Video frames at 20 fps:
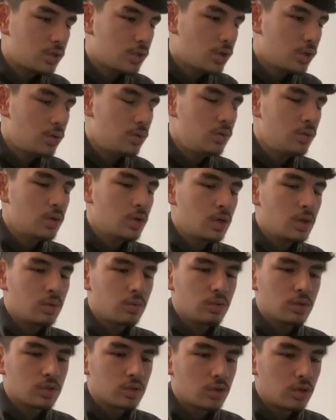We'll
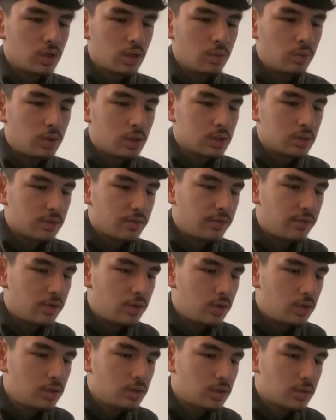just call it 1 to
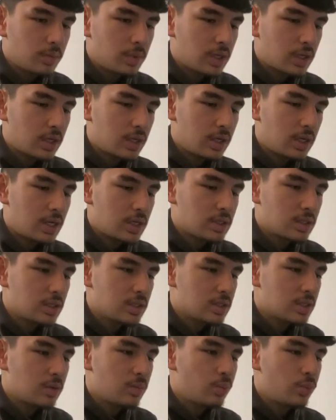4 to make it nice and
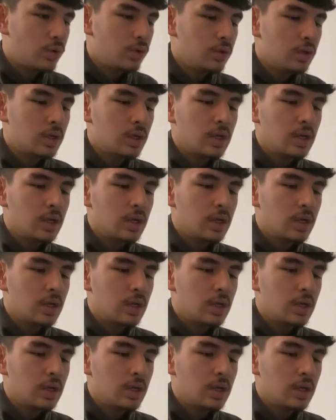simple.